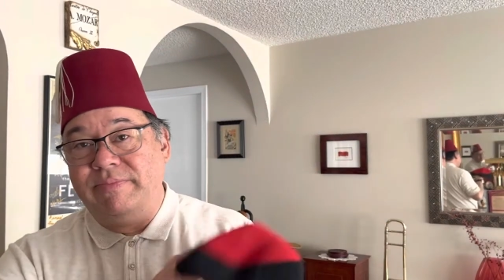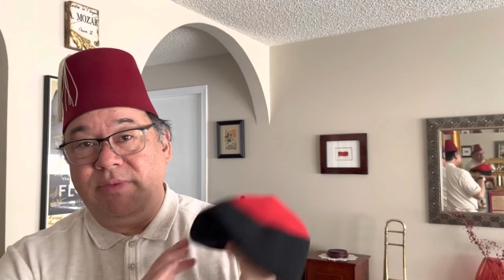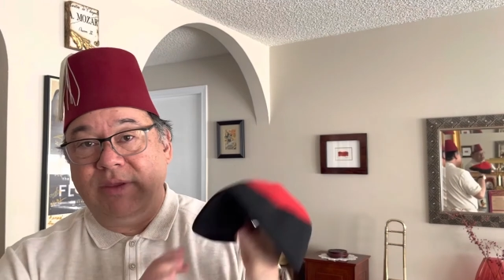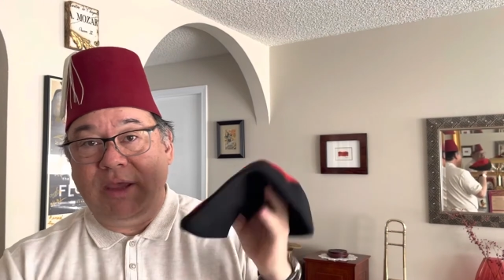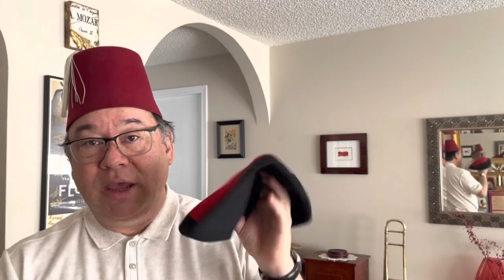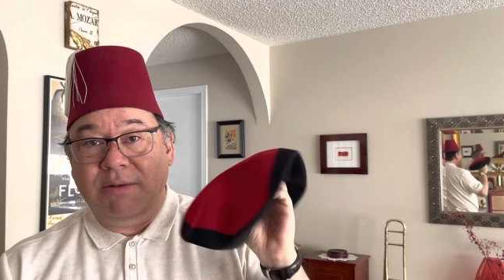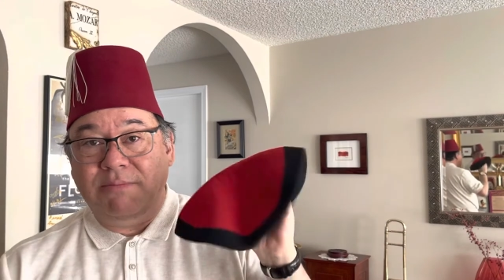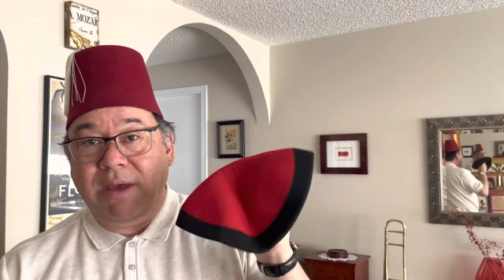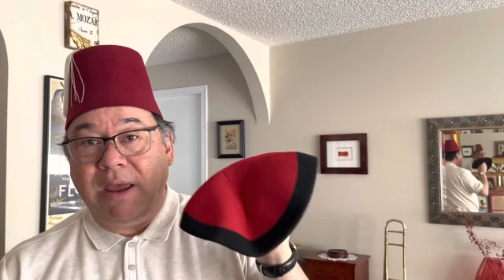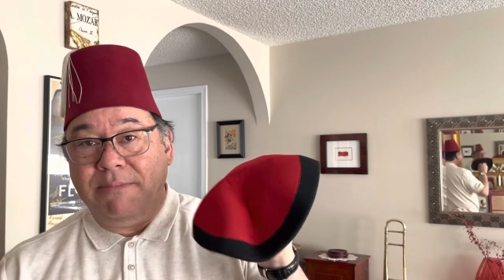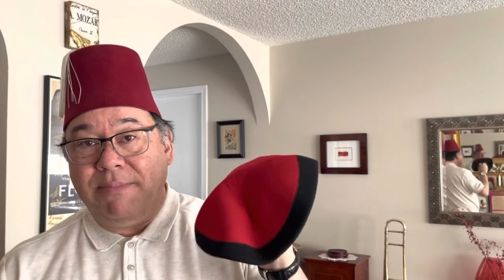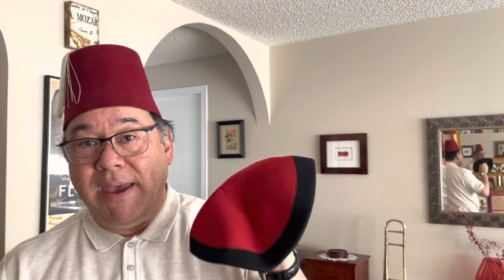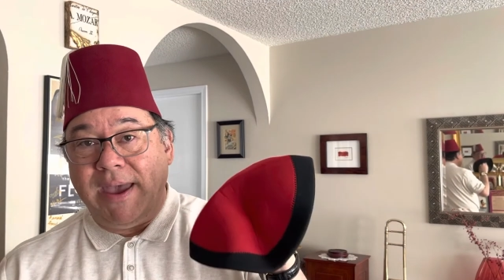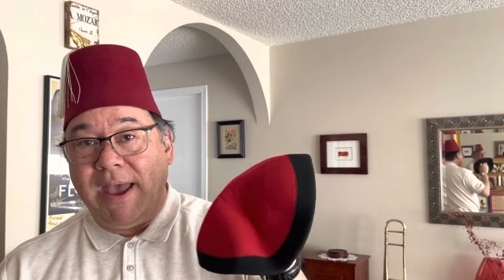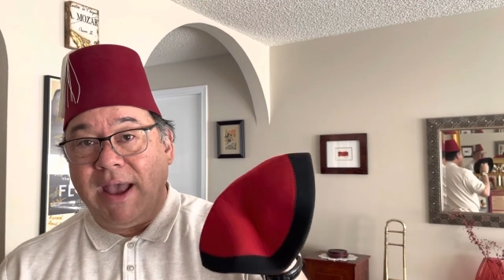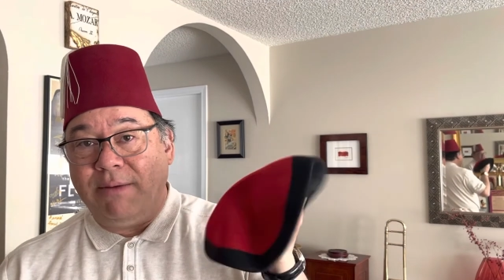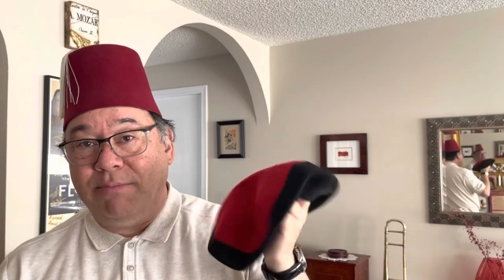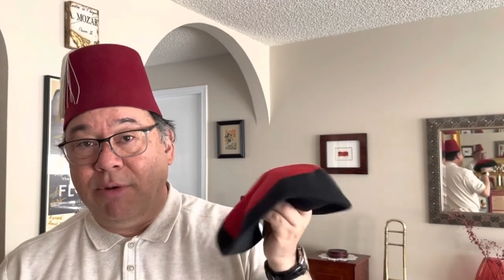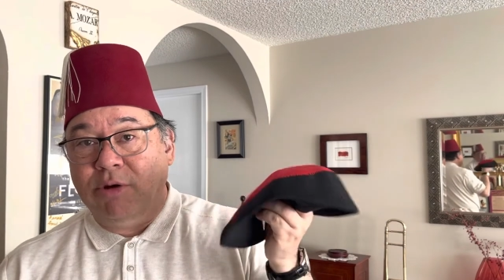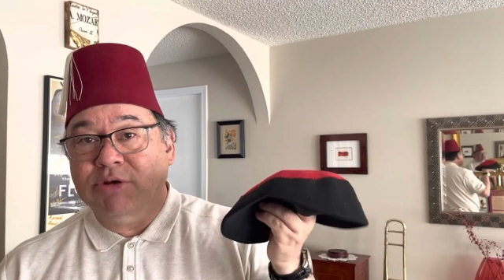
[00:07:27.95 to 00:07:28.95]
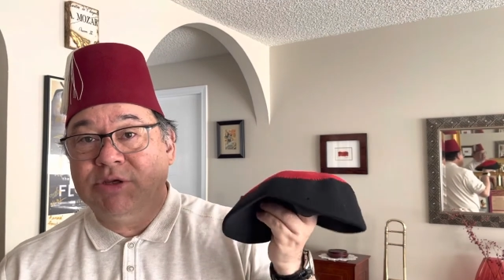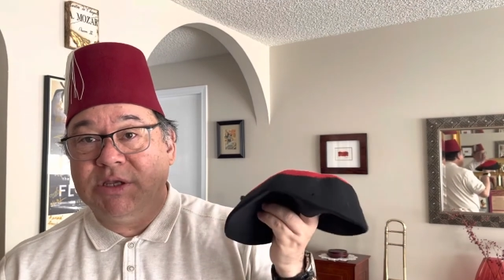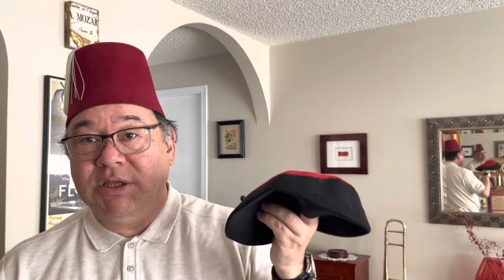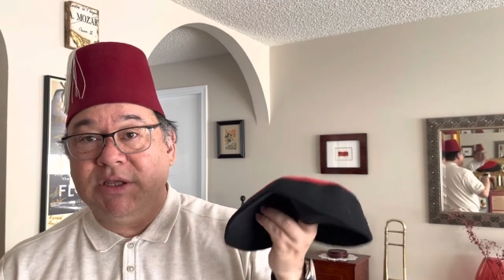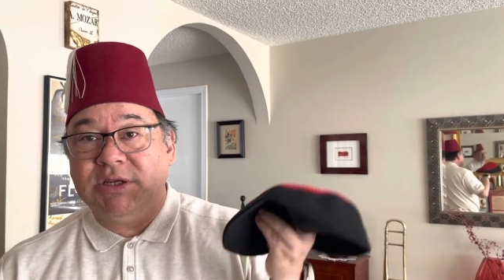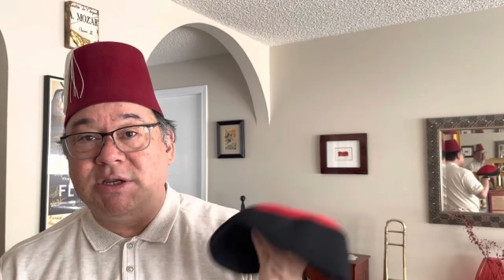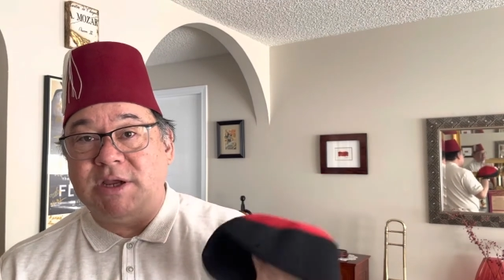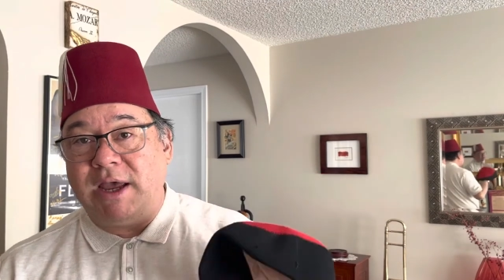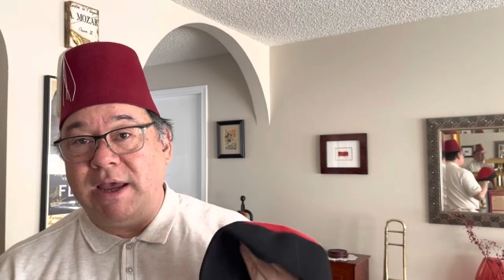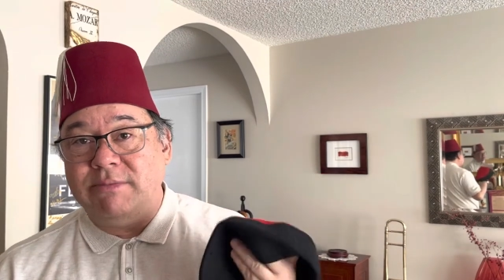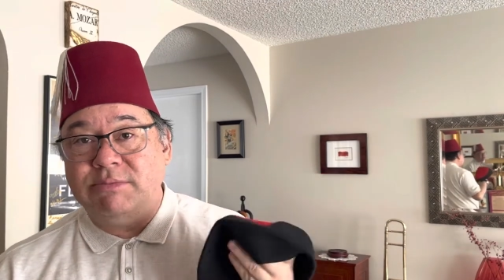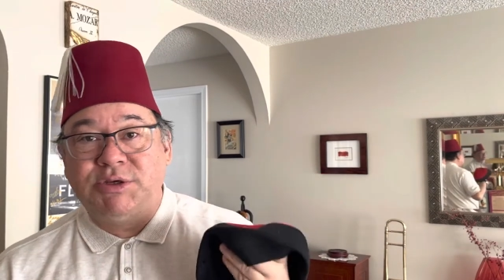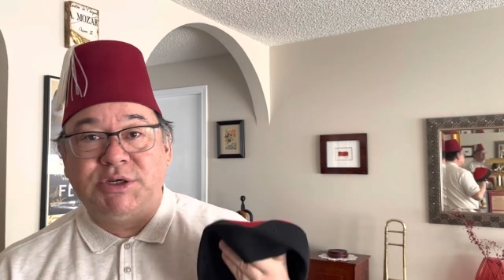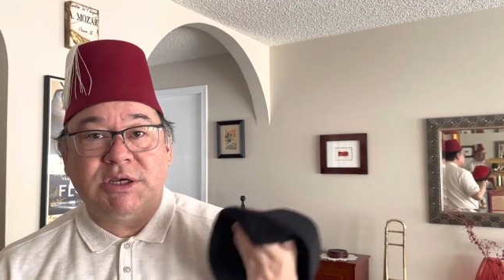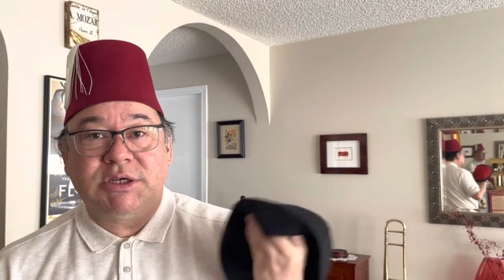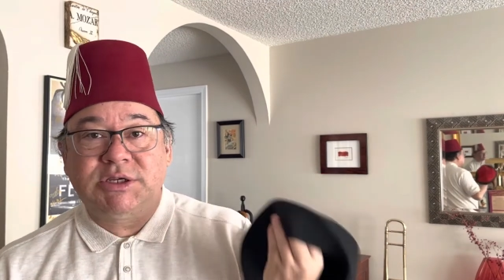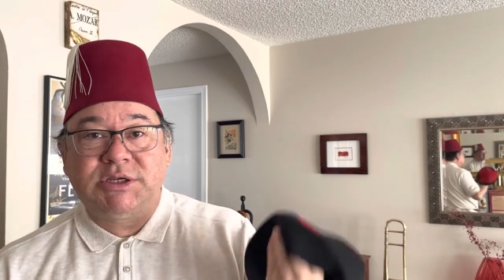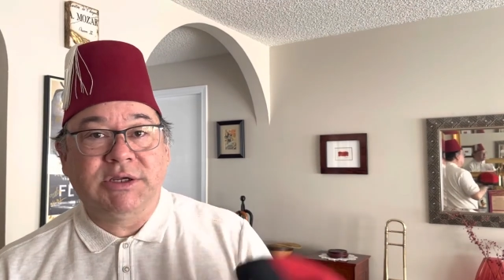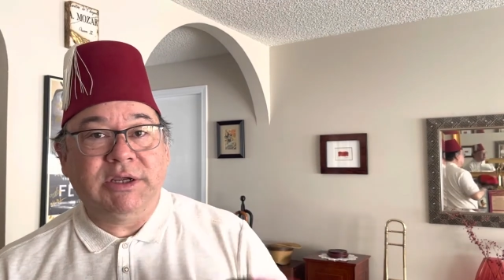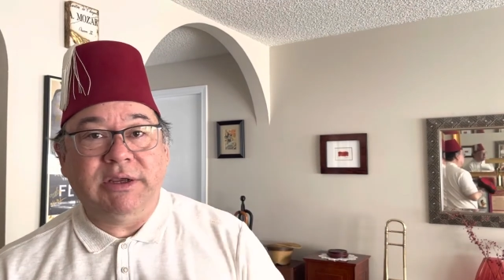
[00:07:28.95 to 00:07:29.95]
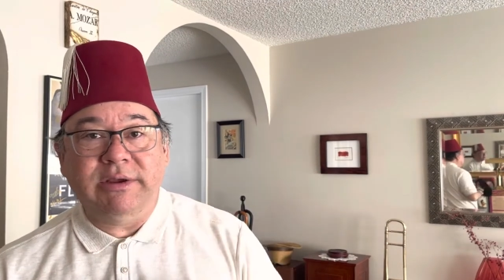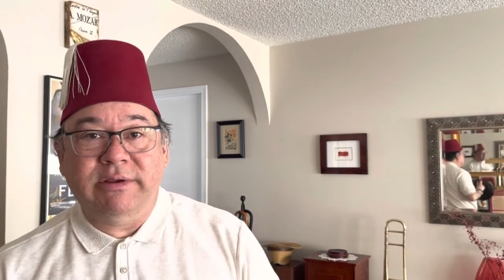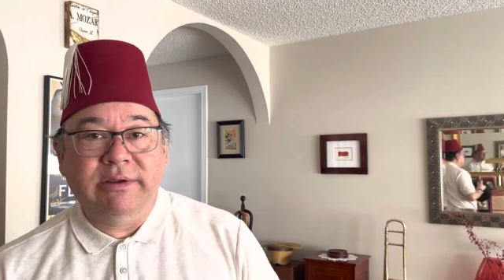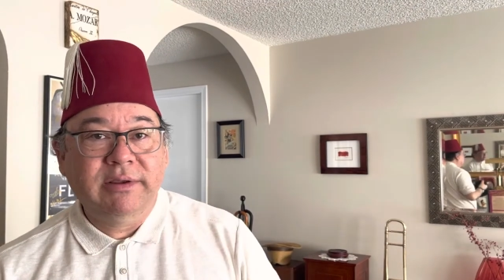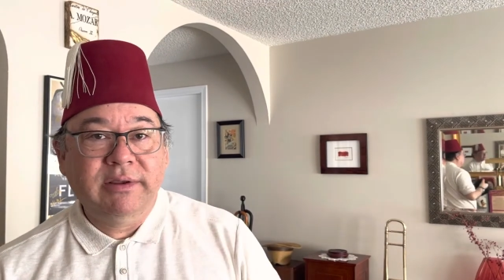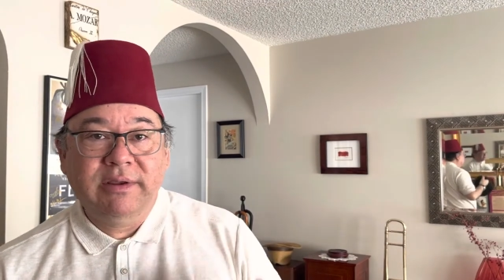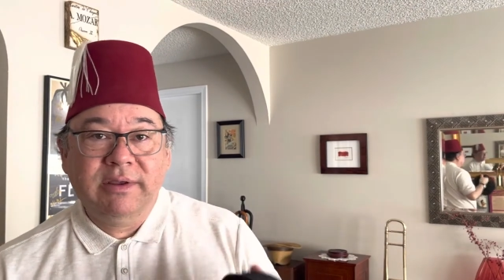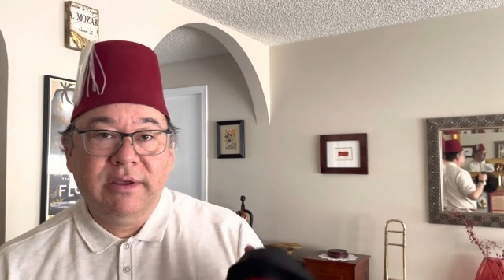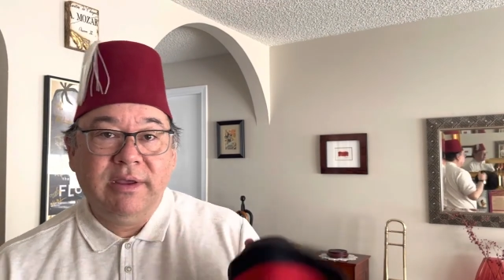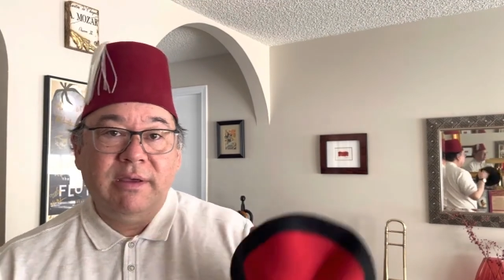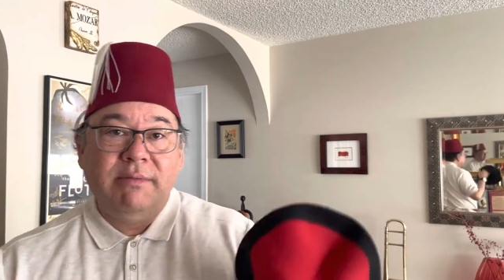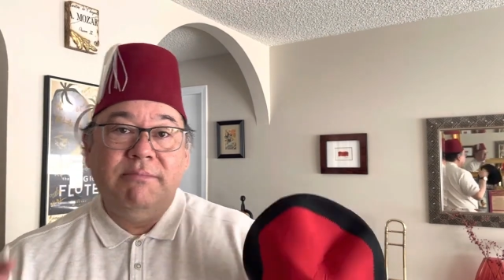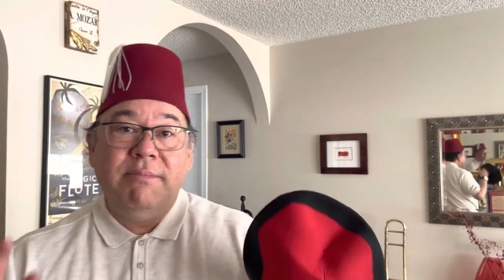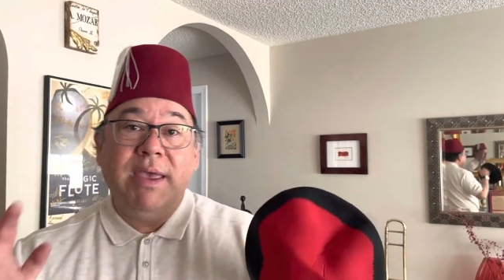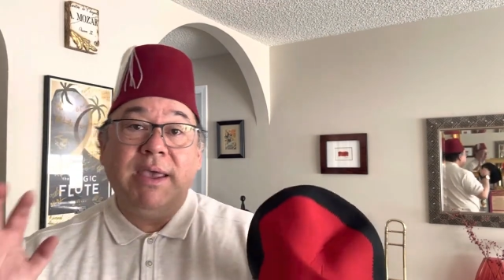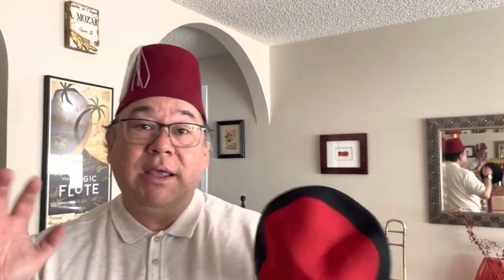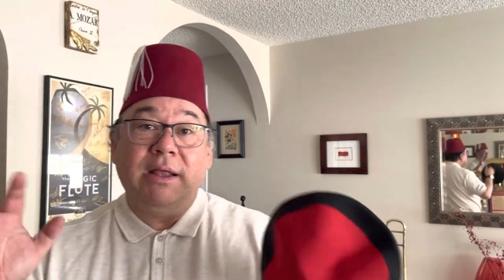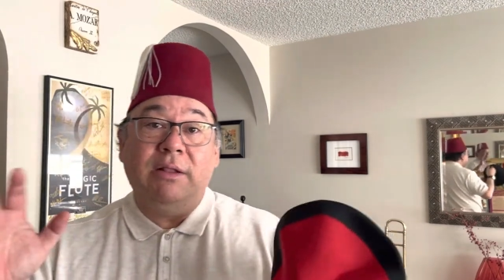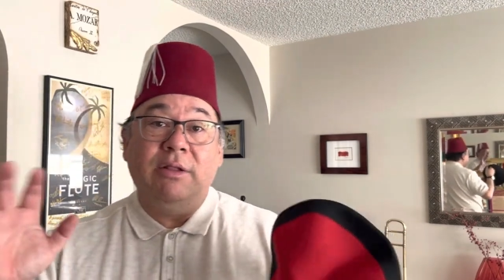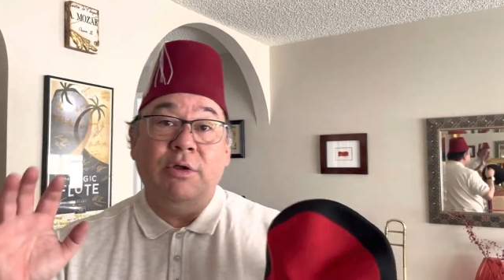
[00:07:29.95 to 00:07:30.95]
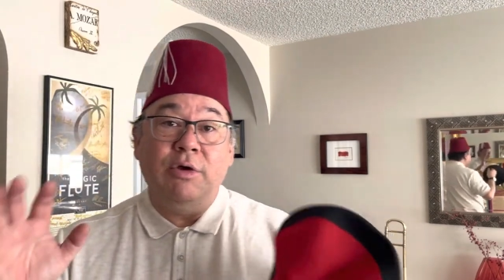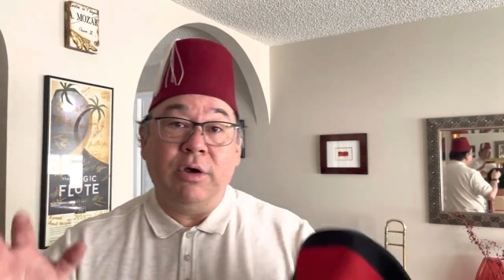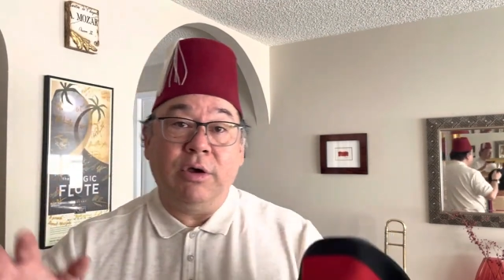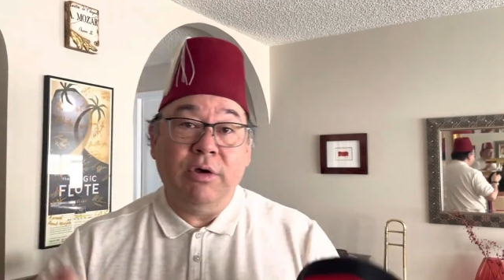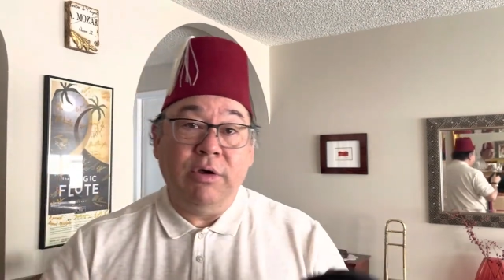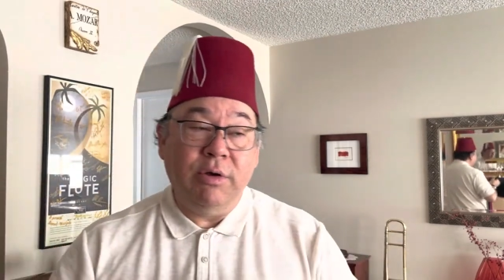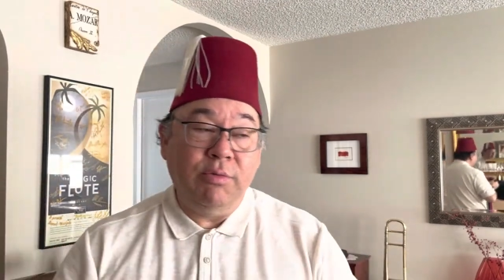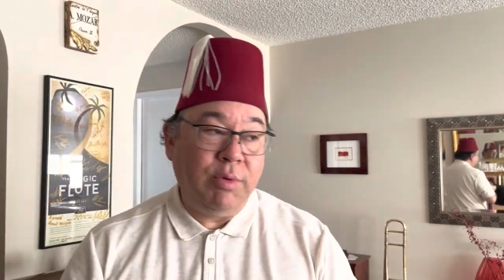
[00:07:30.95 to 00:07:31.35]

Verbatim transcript: in my bag most of the time just to make it look good.